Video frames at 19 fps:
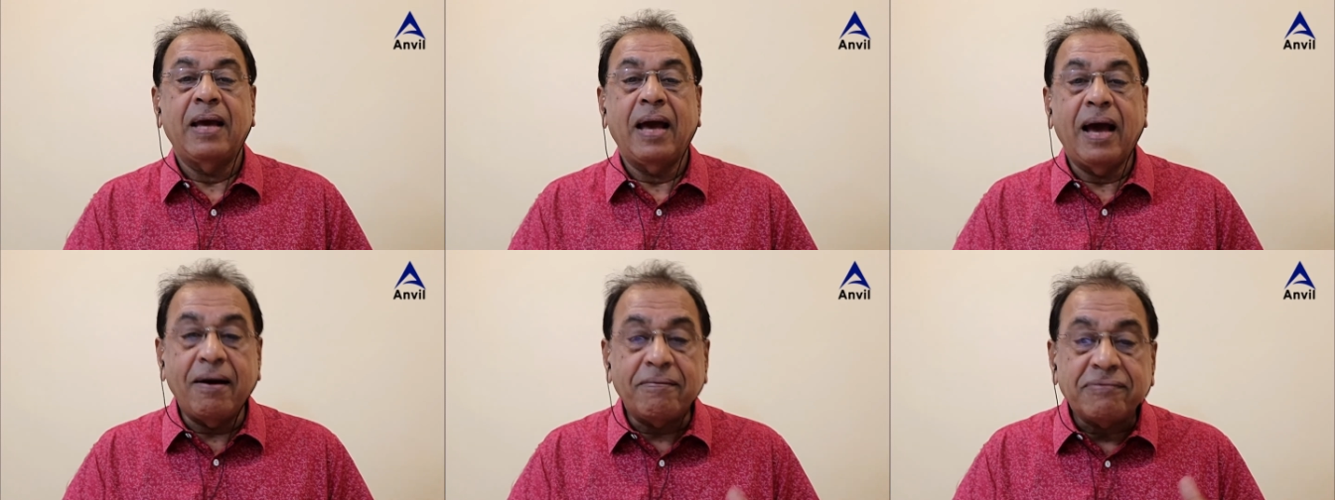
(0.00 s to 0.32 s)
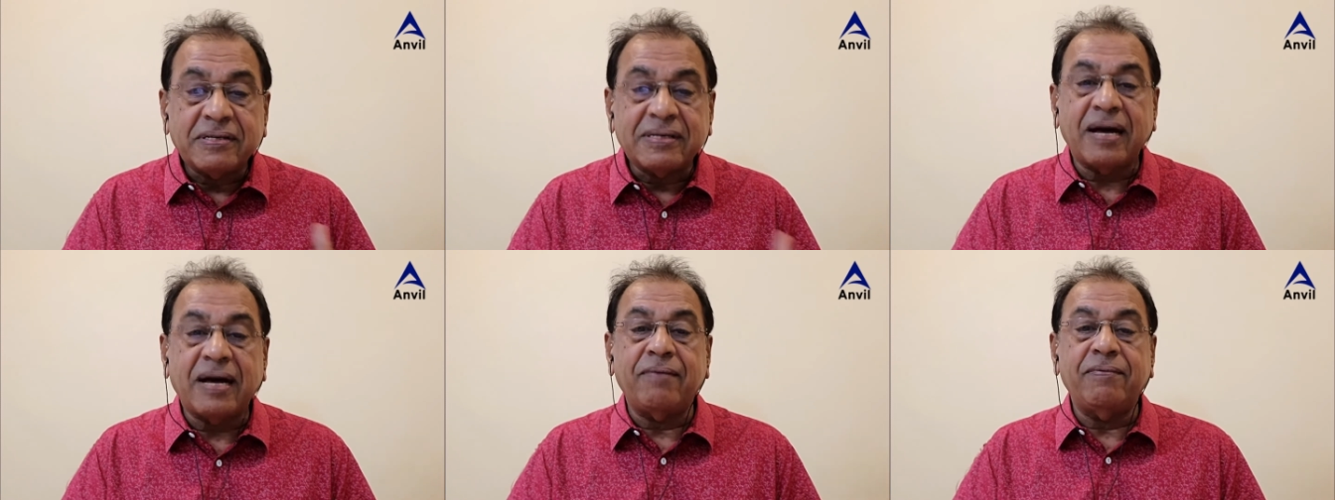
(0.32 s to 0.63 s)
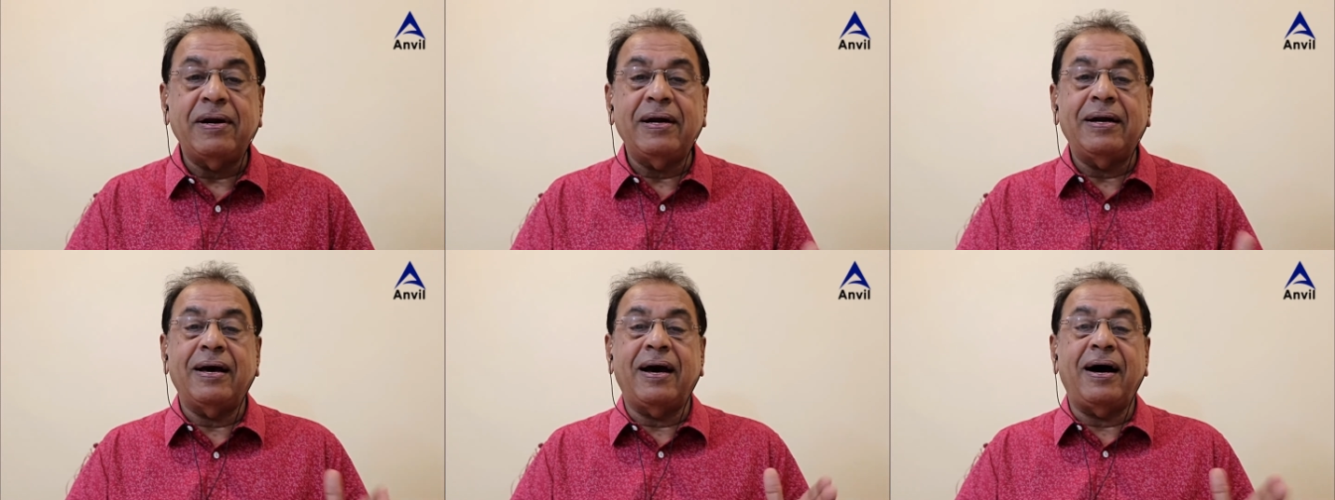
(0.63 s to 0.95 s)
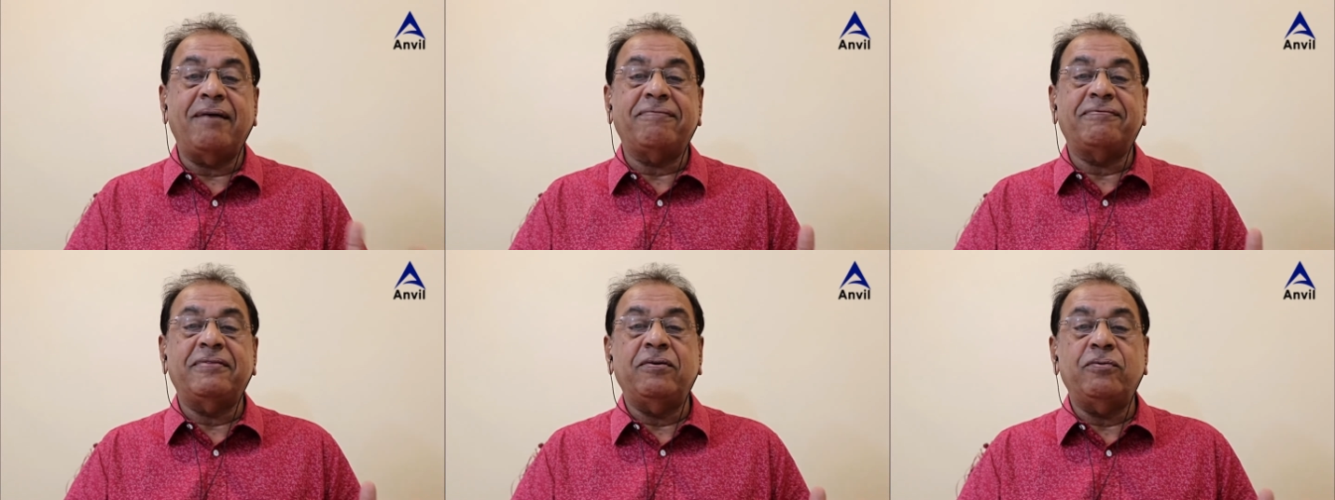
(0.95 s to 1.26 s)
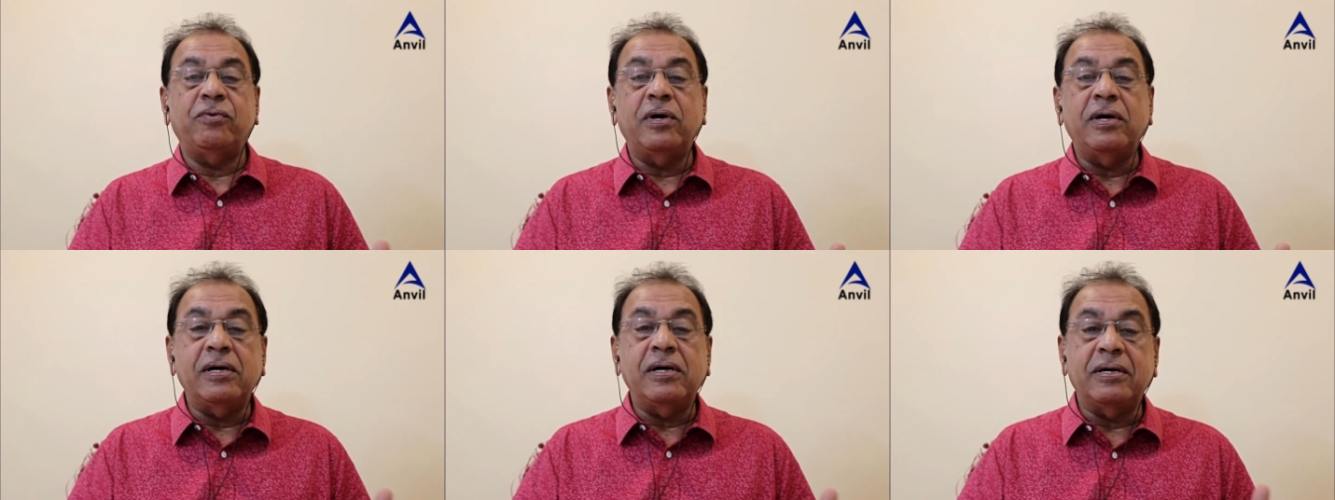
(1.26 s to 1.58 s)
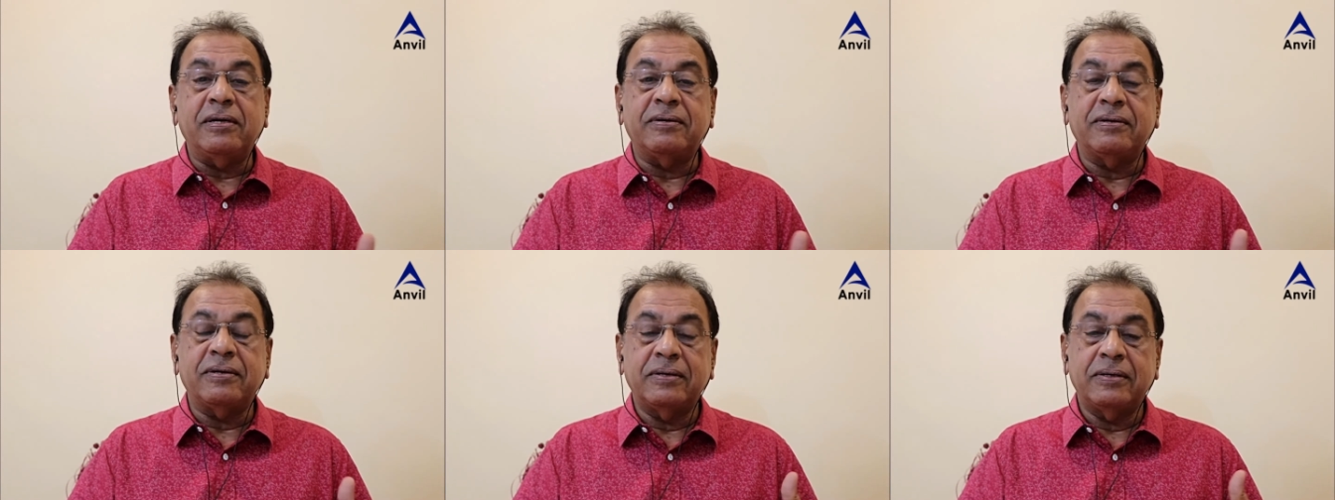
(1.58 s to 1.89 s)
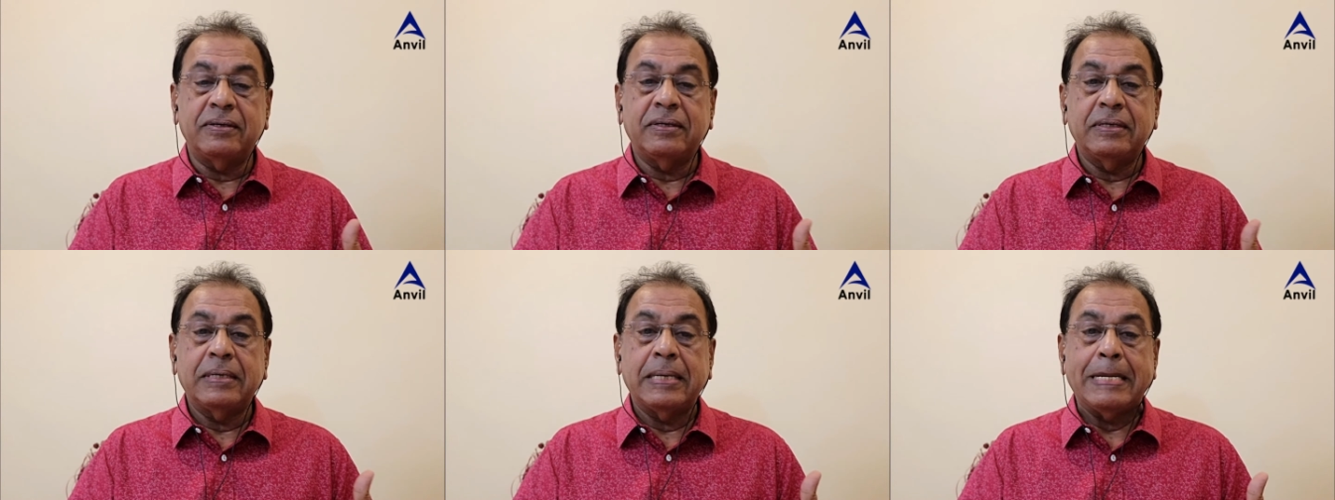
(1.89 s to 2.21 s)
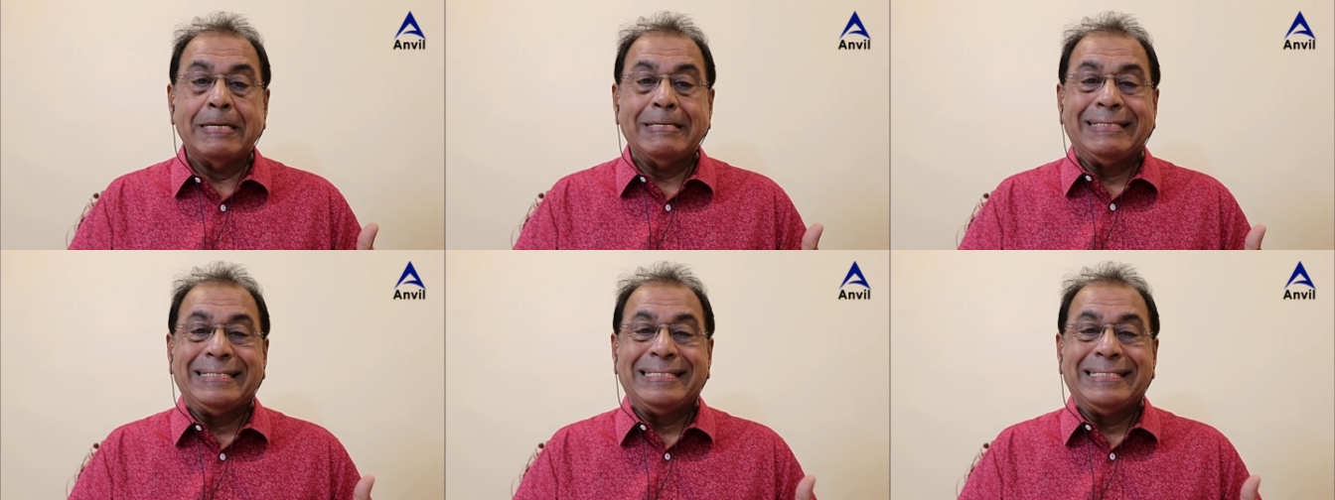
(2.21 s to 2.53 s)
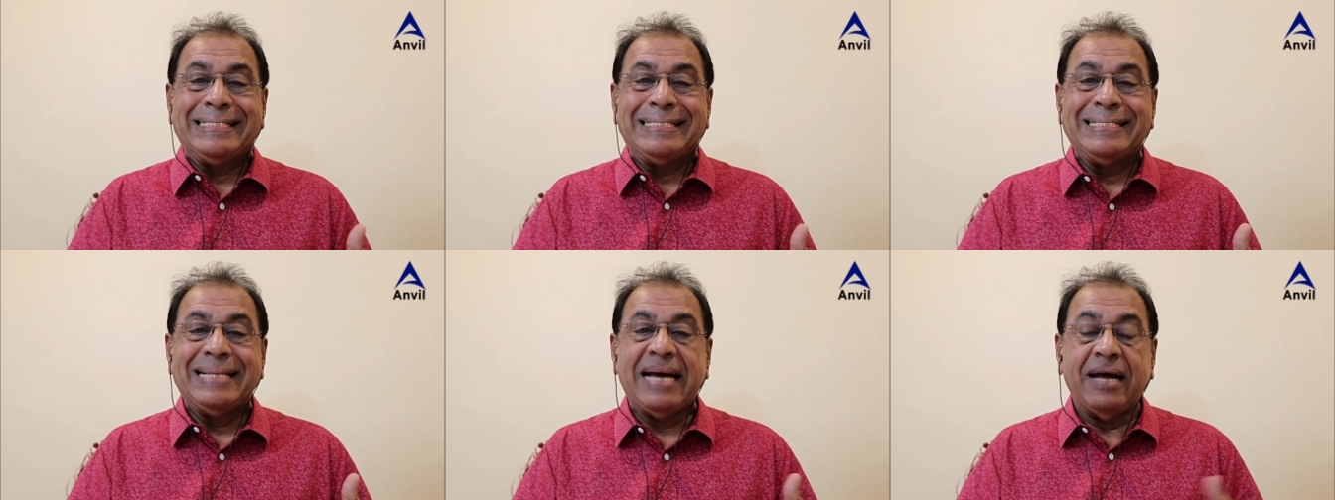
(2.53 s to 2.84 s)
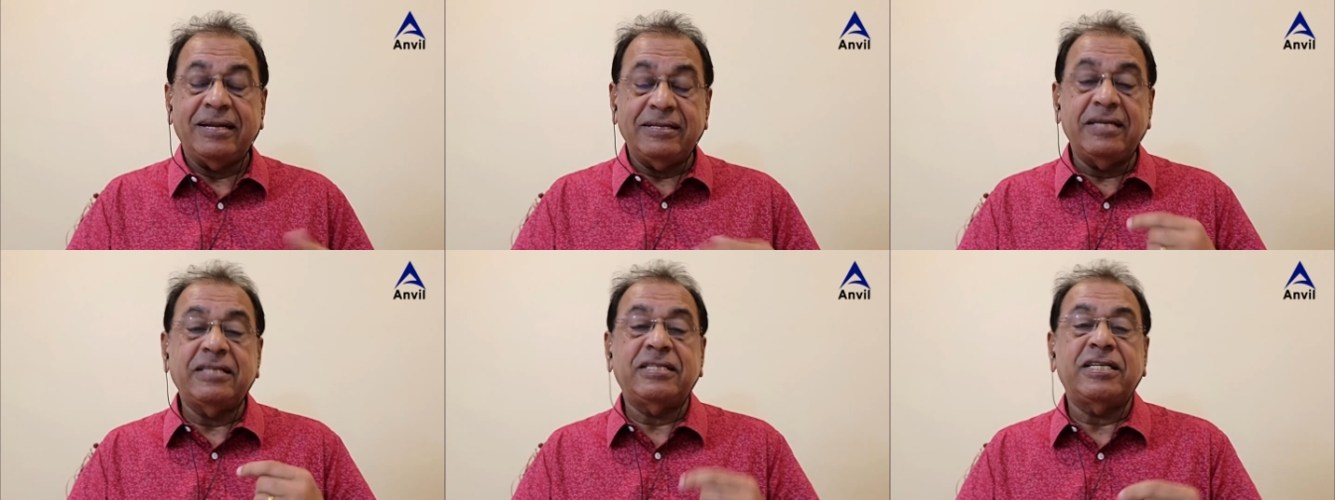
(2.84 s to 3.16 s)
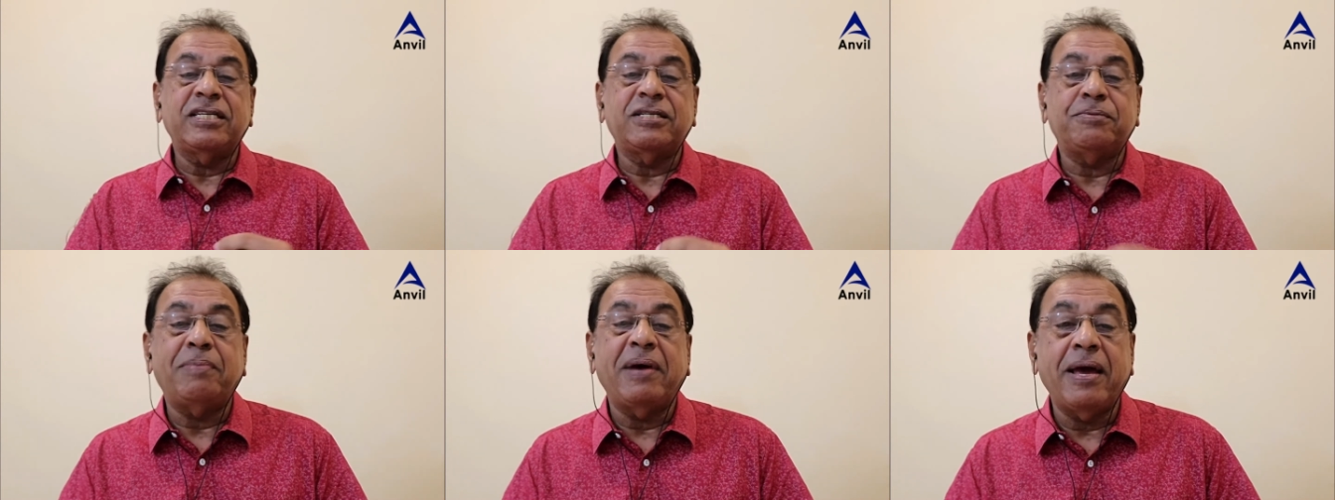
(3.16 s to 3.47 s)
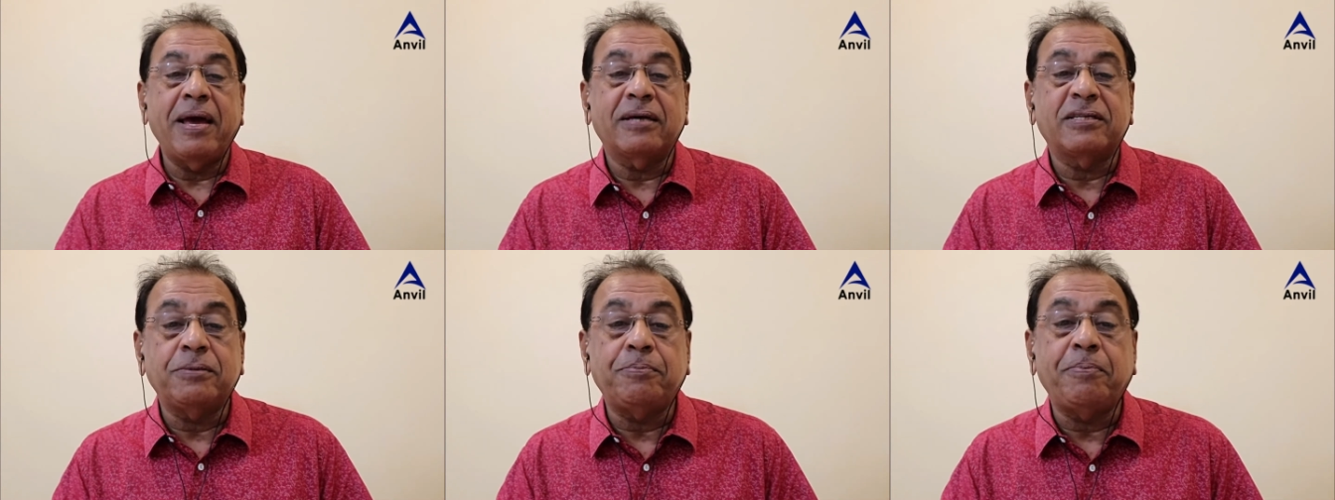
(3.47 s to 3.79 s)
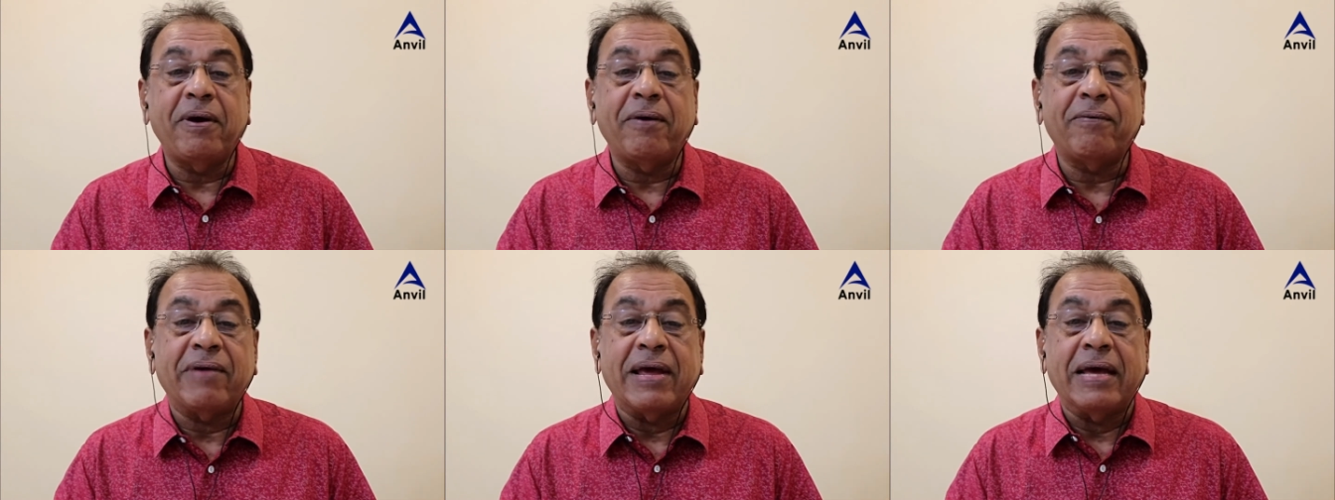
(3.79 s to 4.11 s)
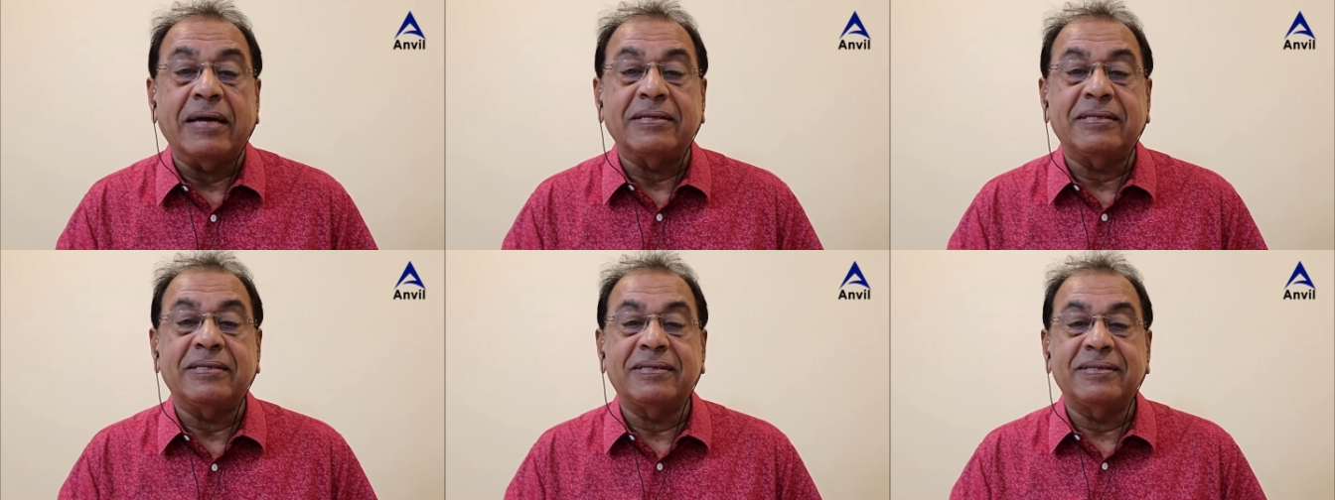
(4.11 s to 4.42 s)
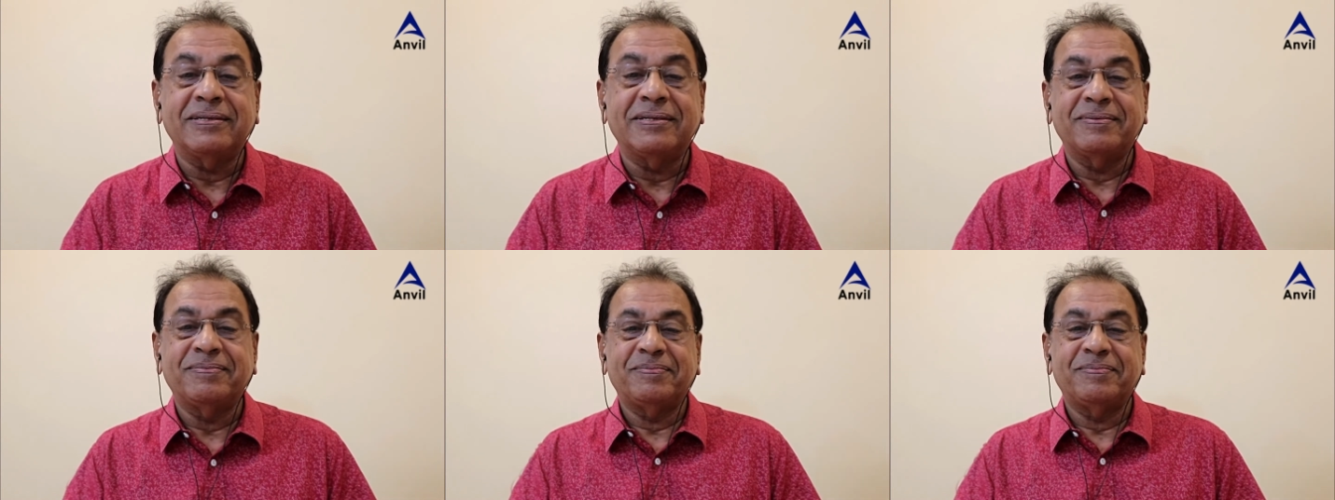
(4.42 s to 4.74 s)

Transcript: I've traveled half the world. And this is my experience.